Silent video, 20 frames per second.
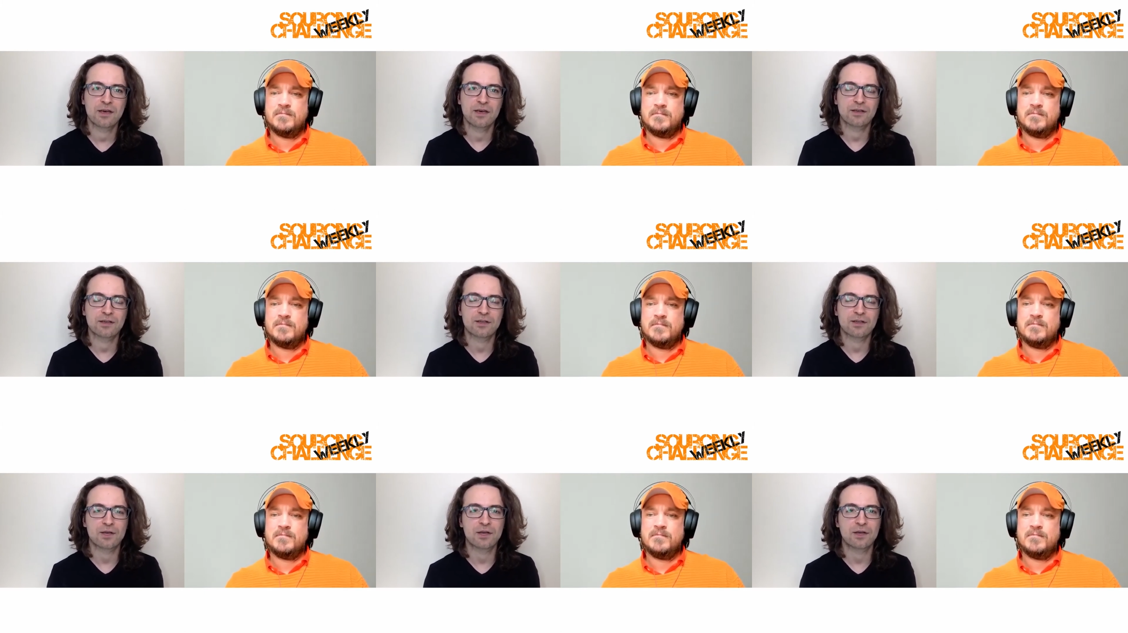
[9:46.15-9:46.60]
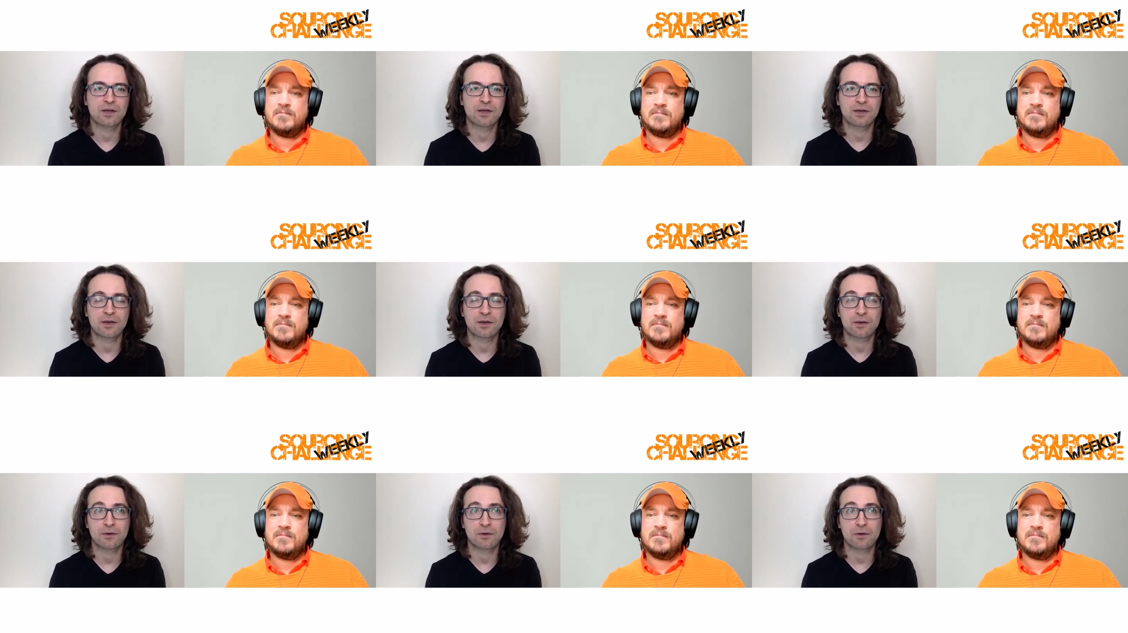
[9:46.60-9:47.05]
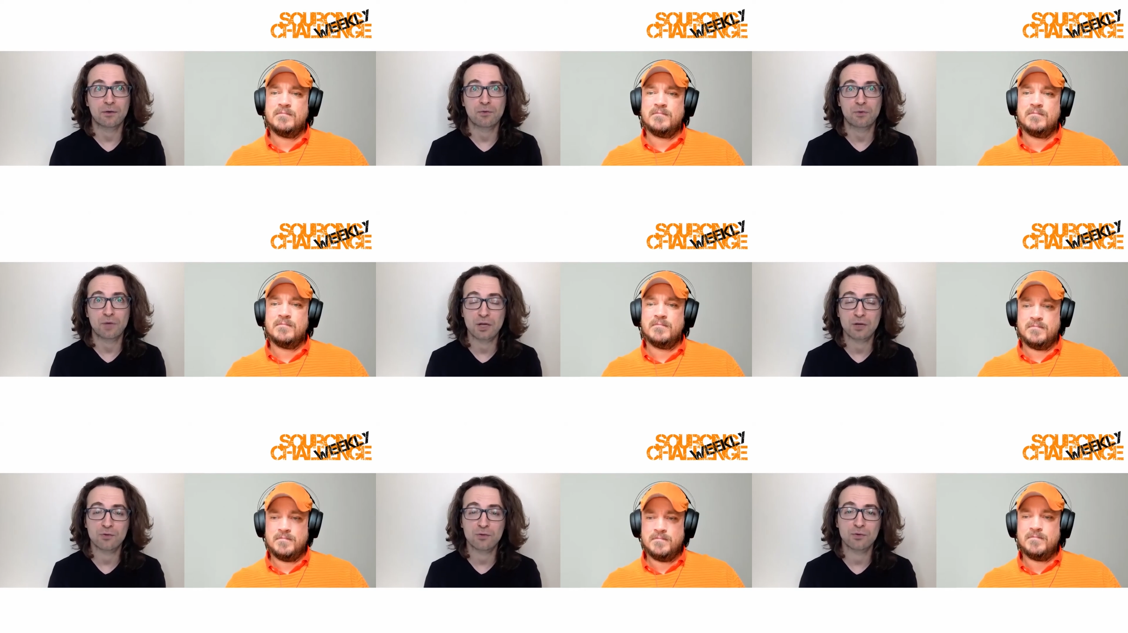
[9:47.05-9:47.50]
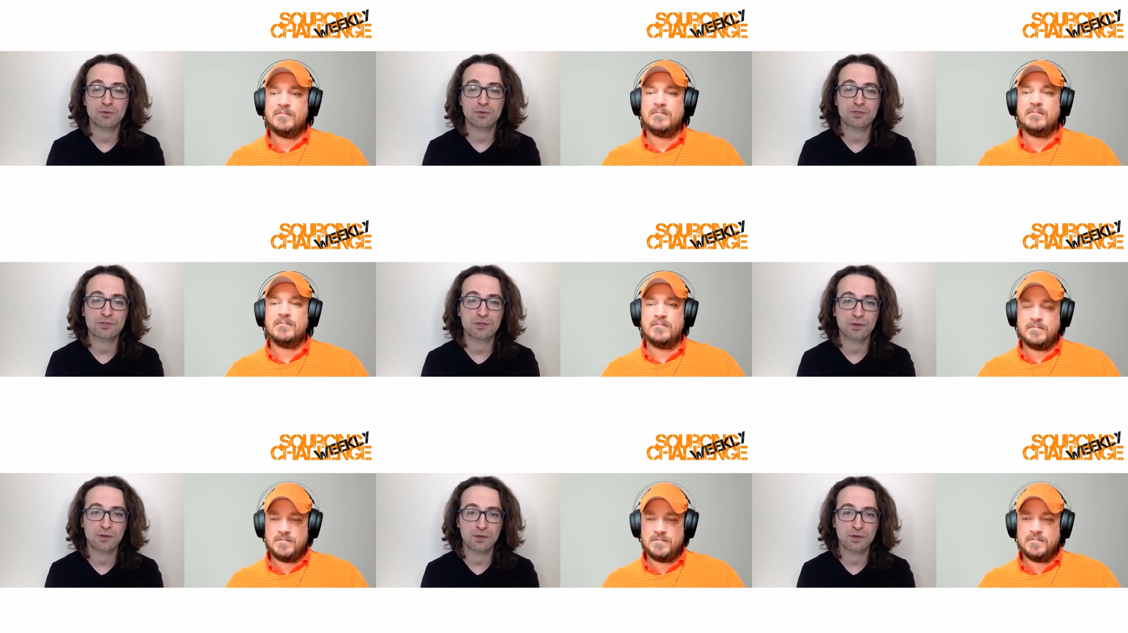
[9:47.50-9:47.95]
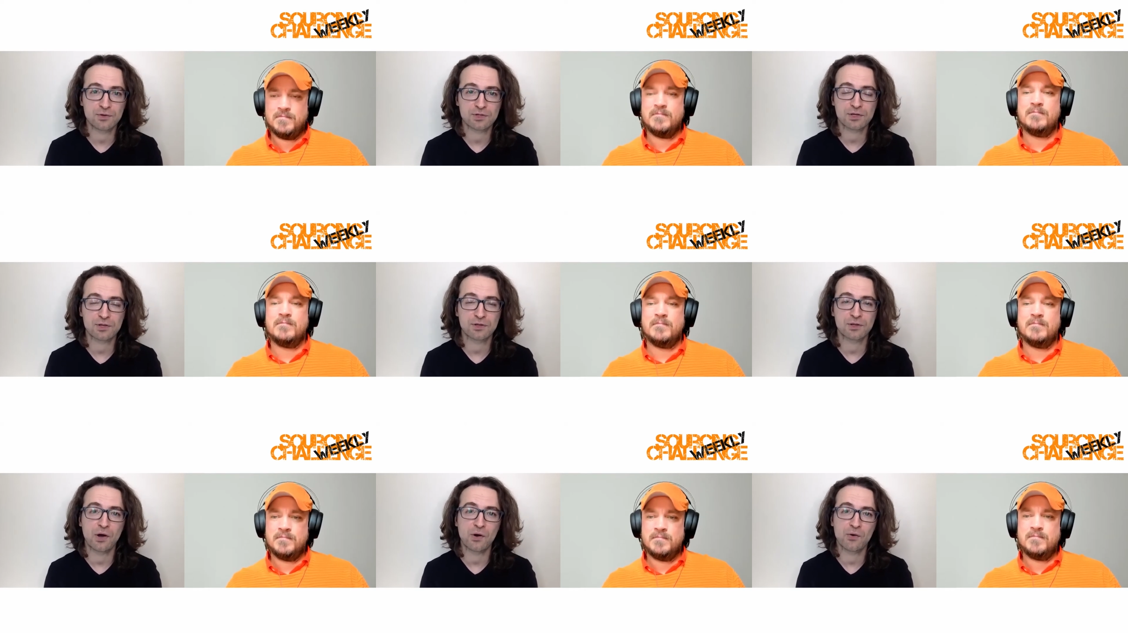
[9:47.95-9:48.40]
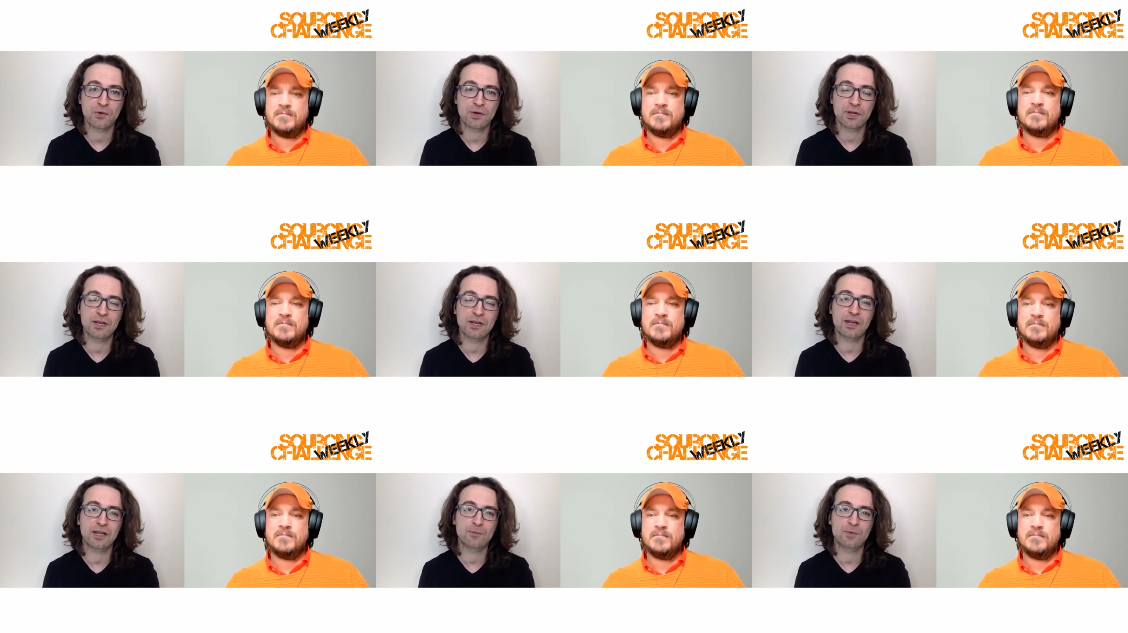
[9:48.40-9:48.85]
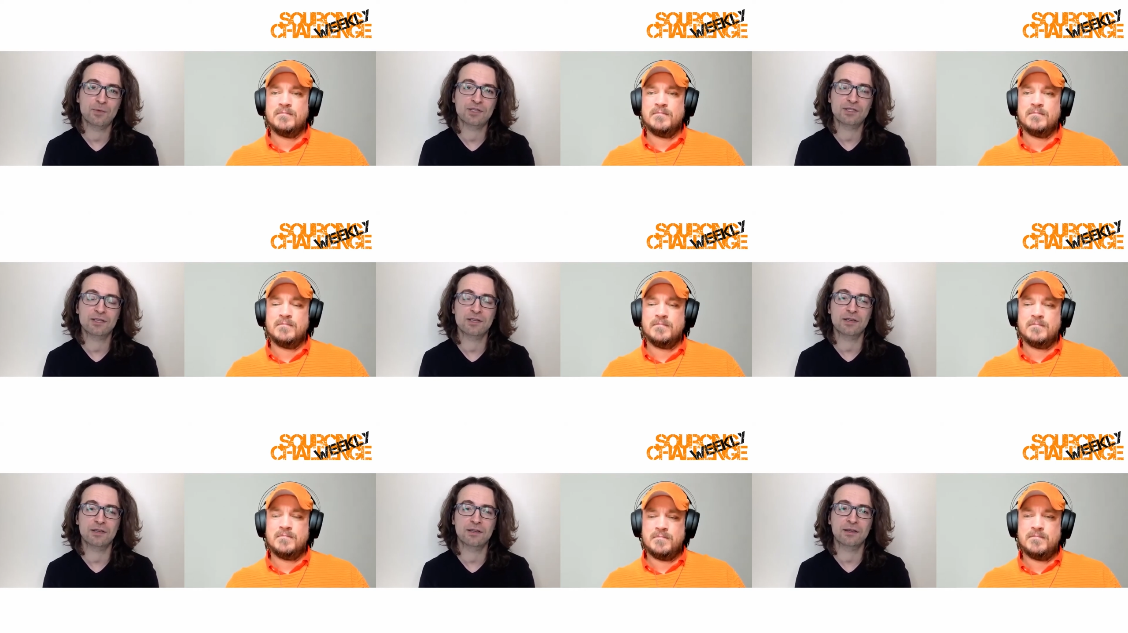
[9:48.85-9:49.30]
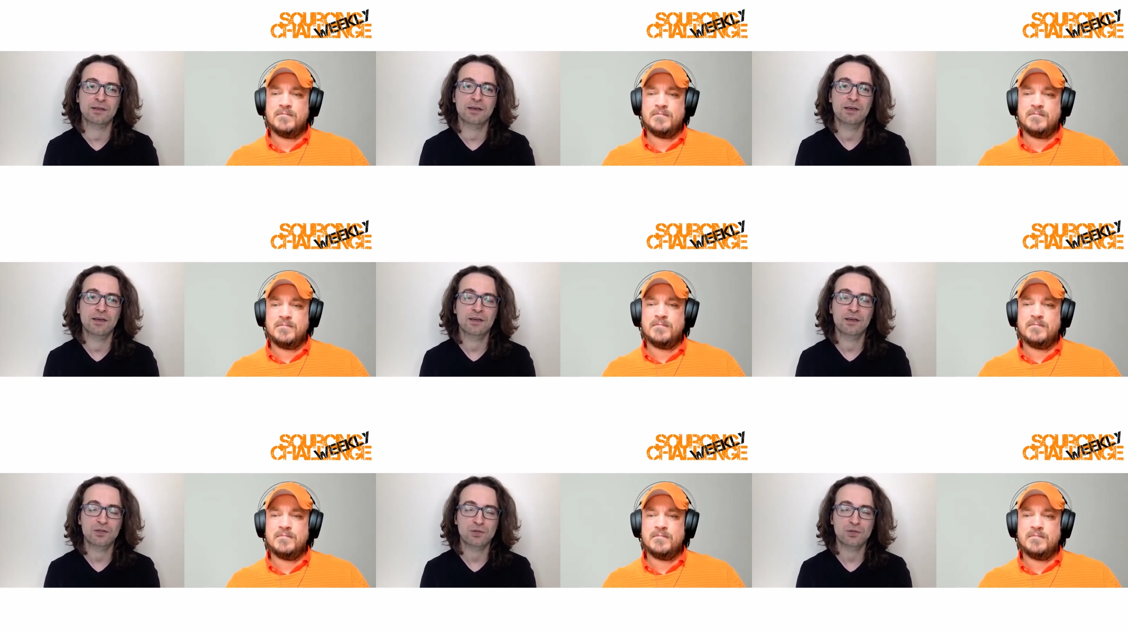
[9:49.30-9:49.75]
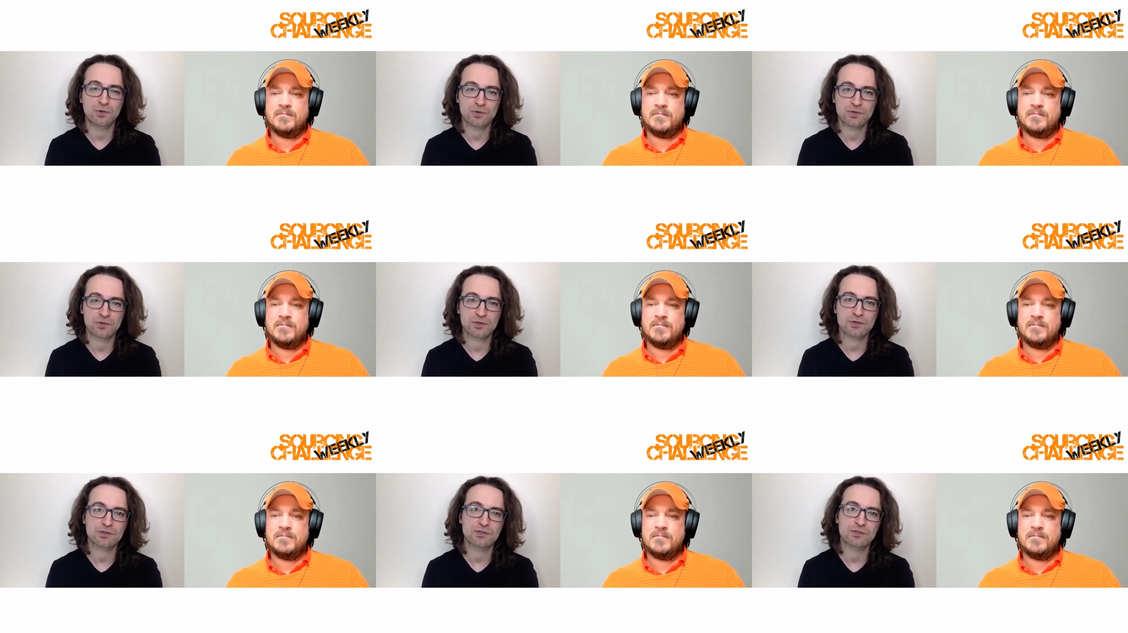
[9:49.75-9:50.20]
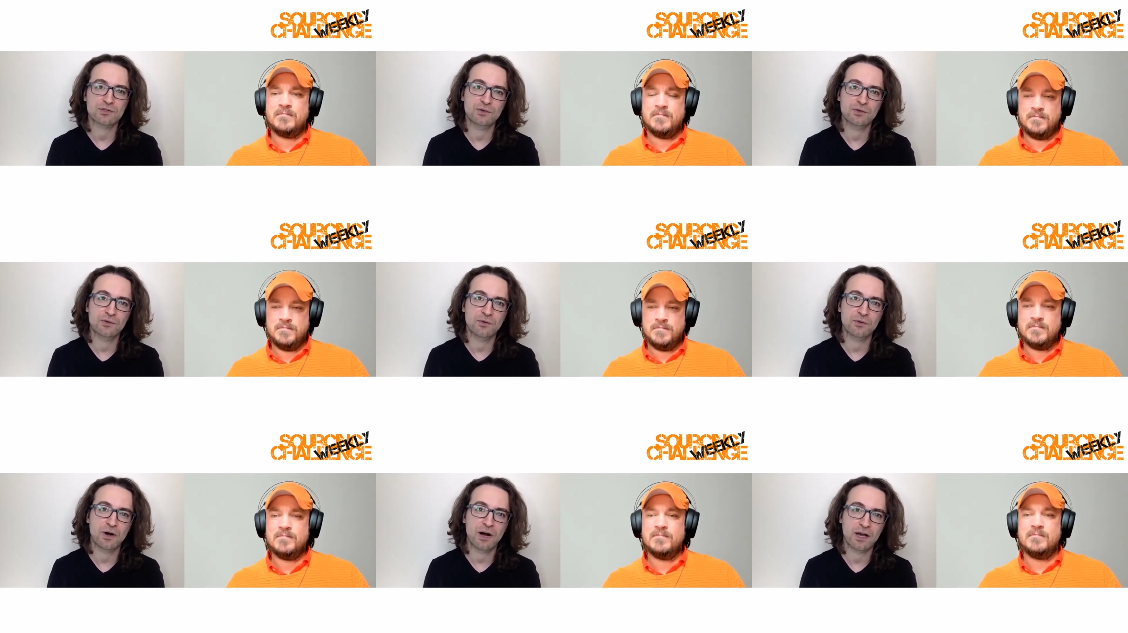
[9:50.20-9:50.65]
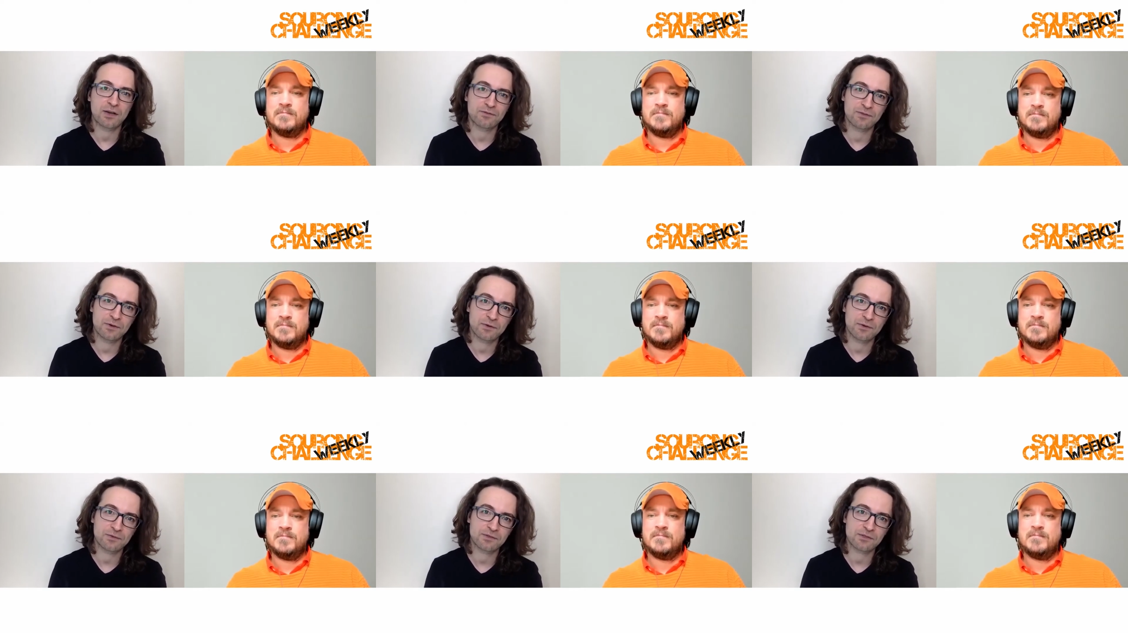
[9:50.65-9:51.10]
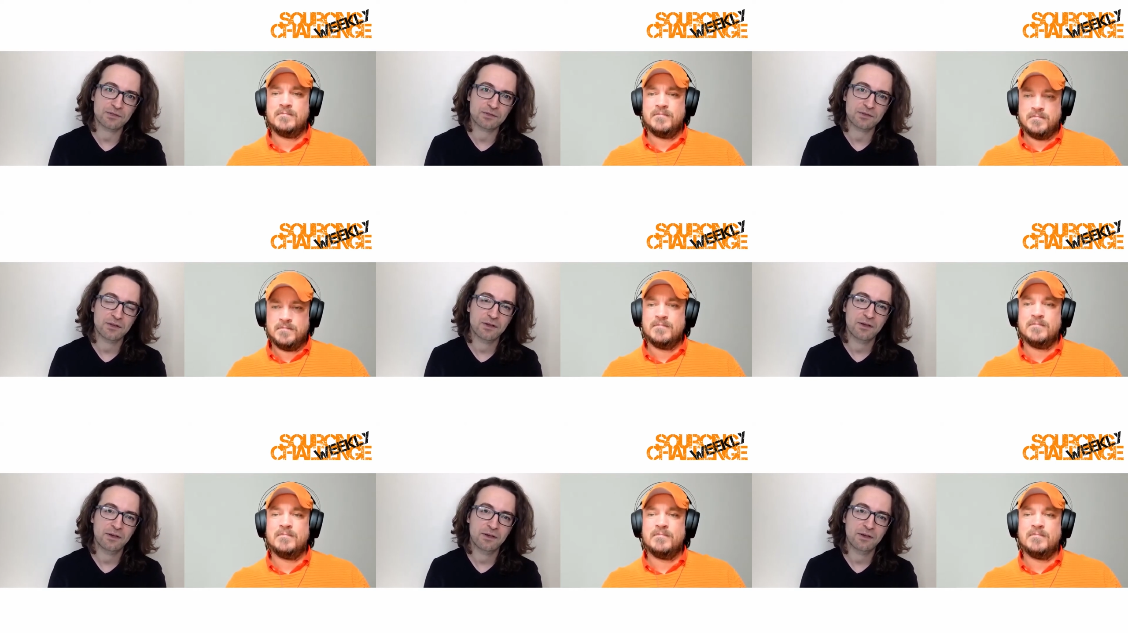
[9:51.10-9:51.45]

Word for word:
Speaker 1: a, a, a really cool solution, only limiting users to iPhones.